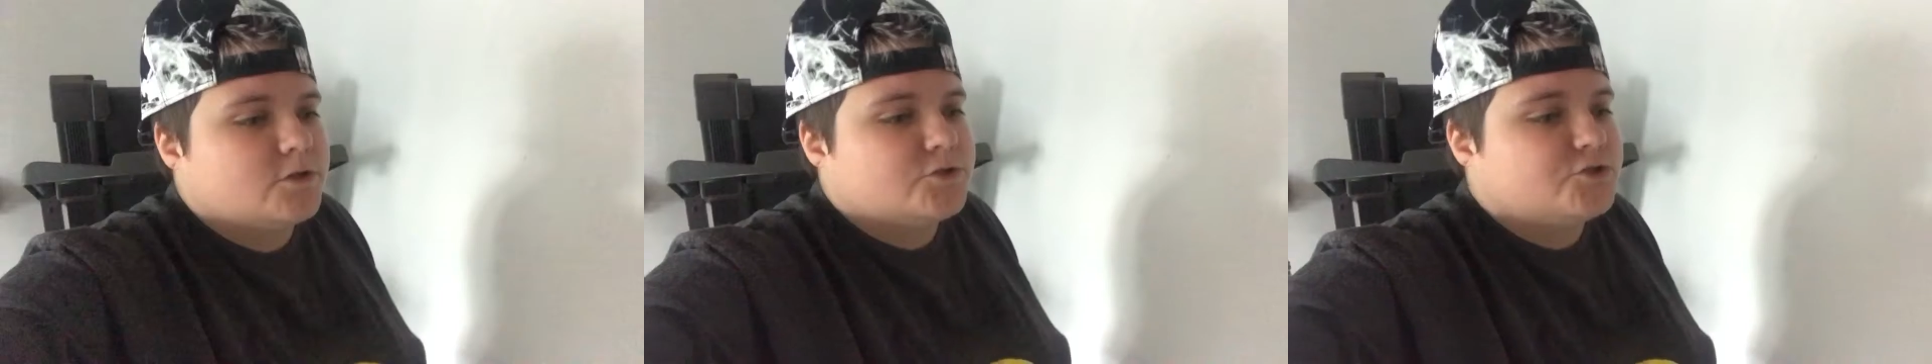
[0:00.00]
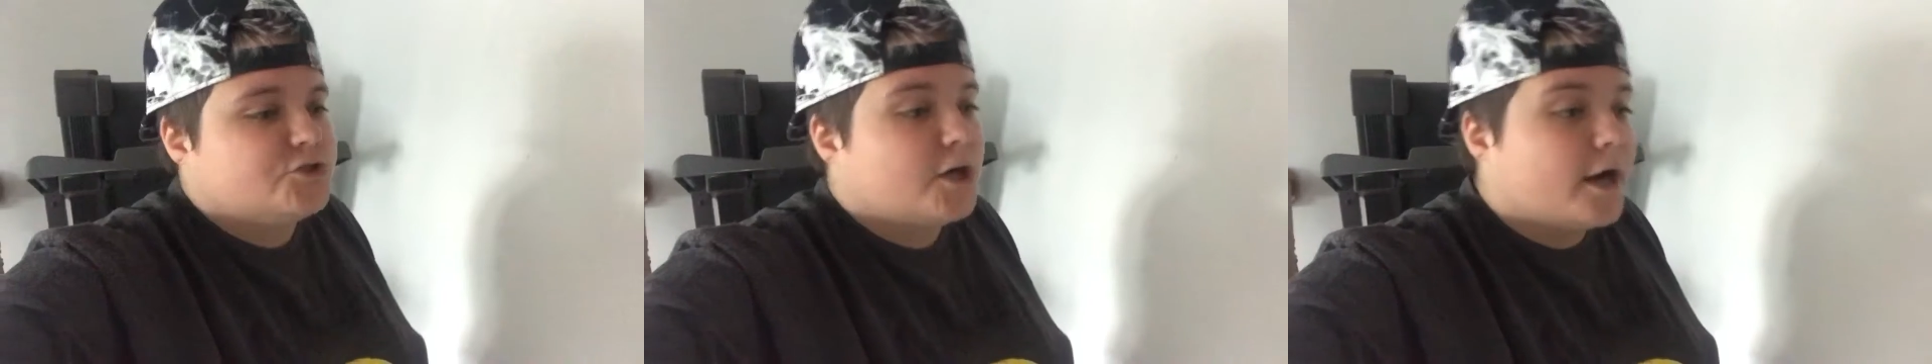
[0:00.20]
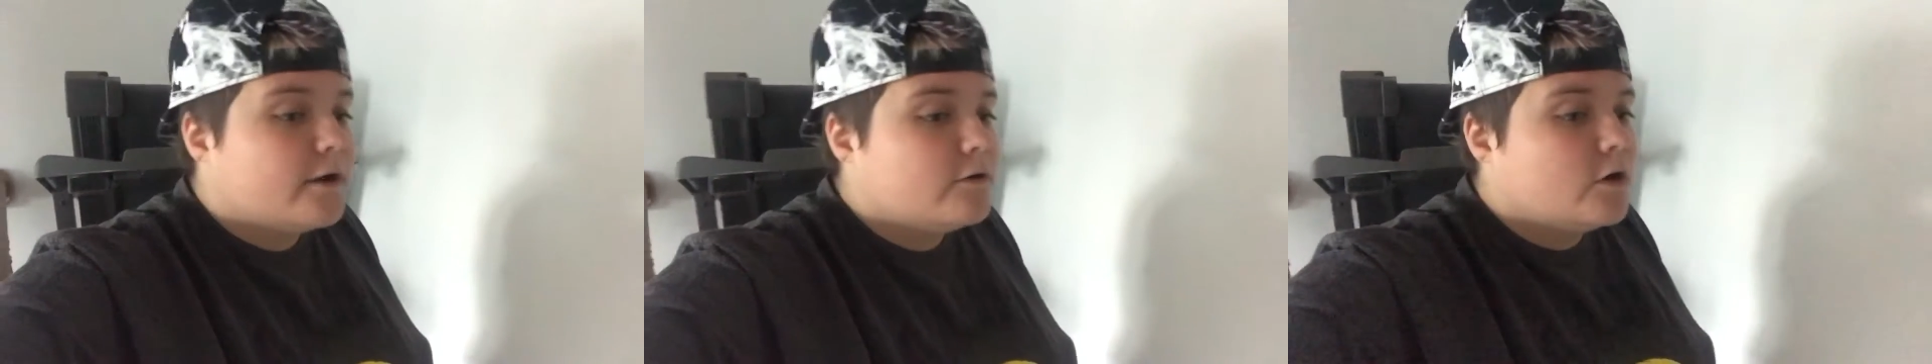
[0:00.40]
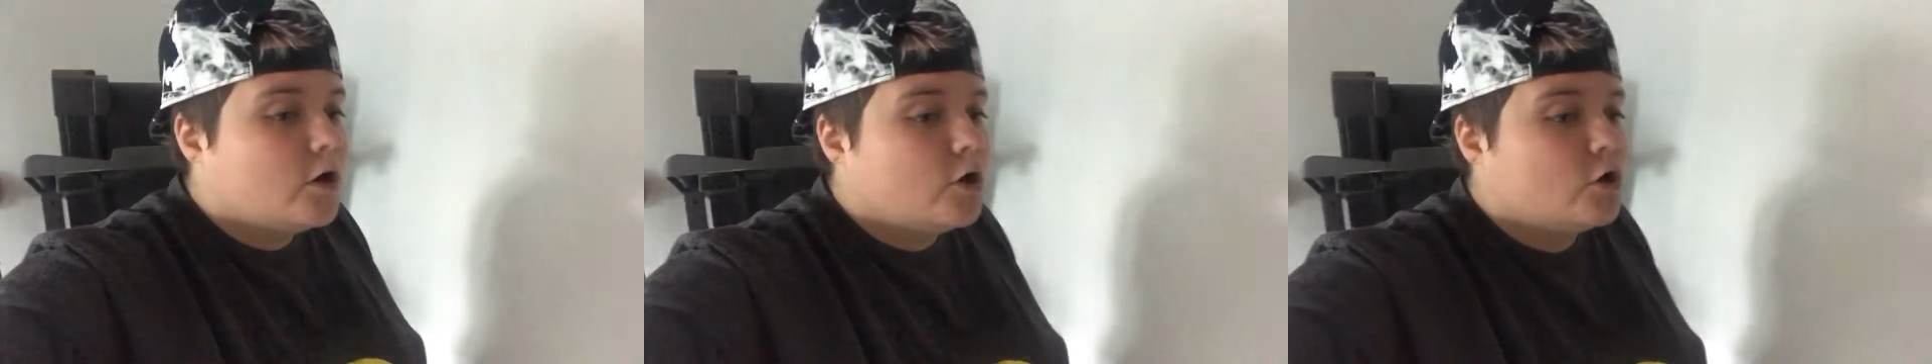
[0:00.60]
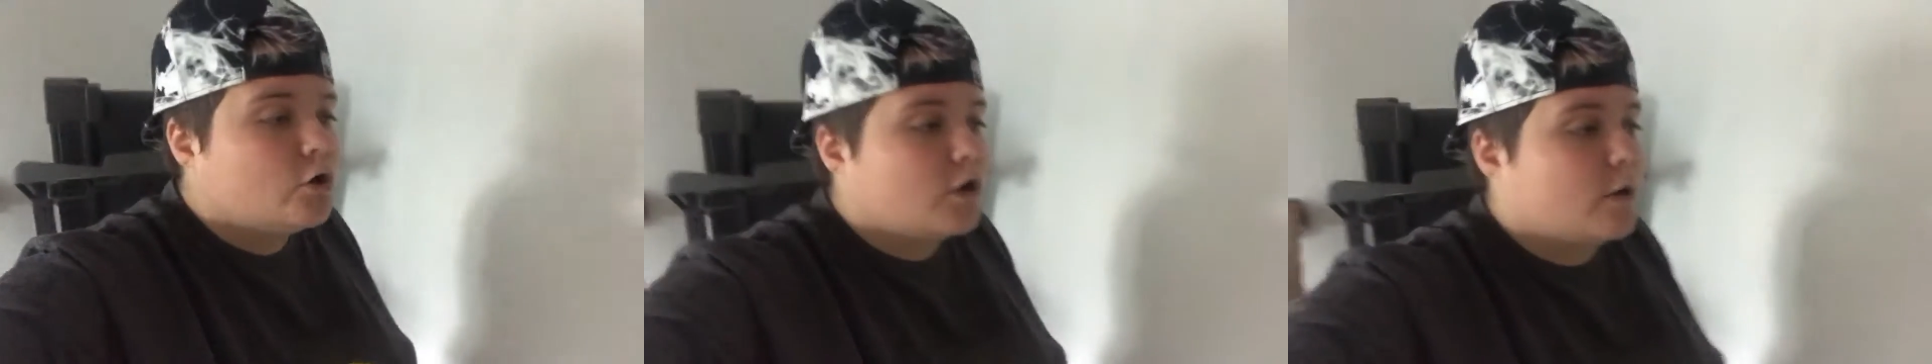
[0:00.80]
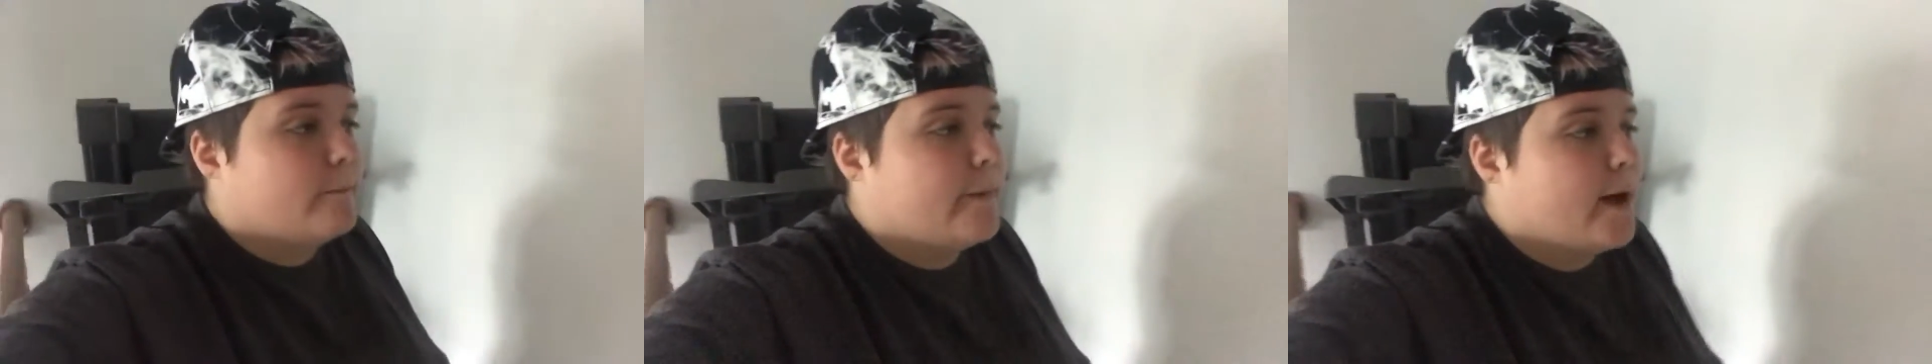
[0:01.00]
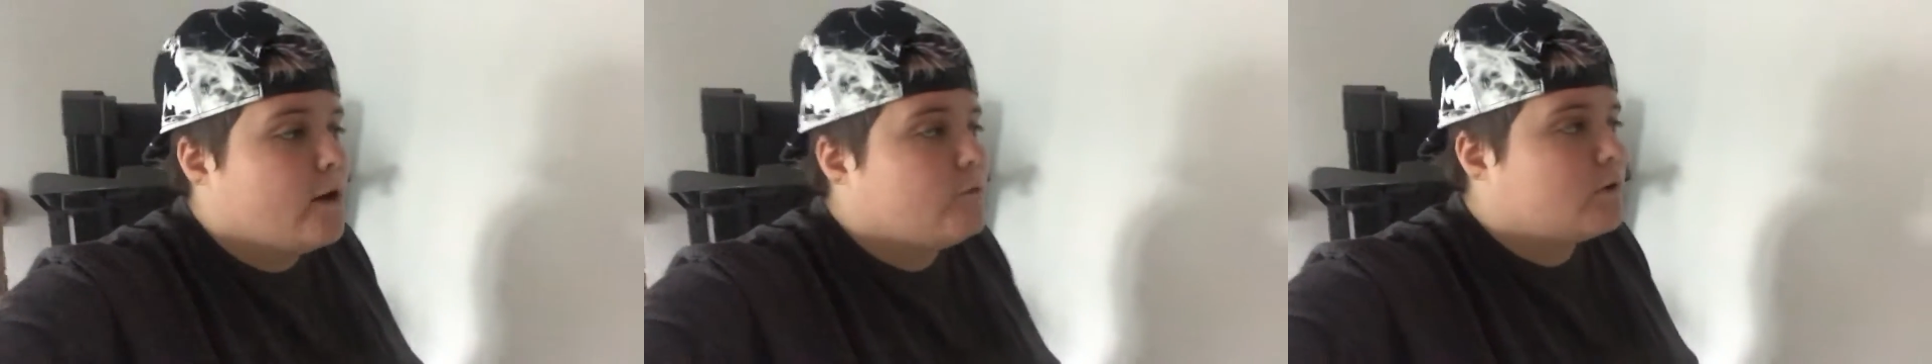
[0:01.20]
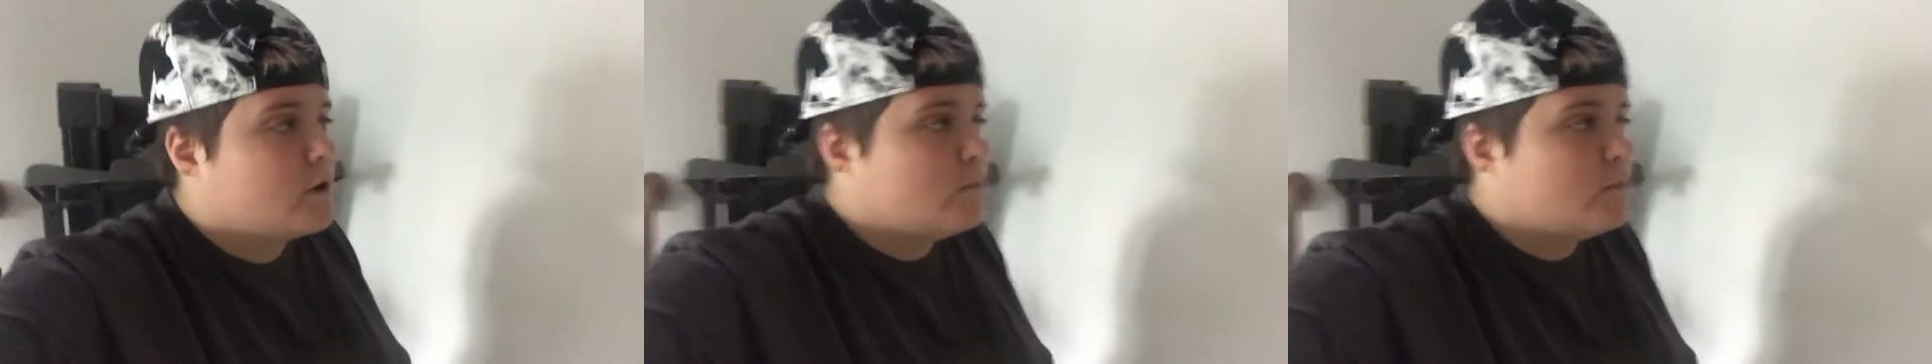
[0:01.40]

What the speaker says: Cheryl, come out,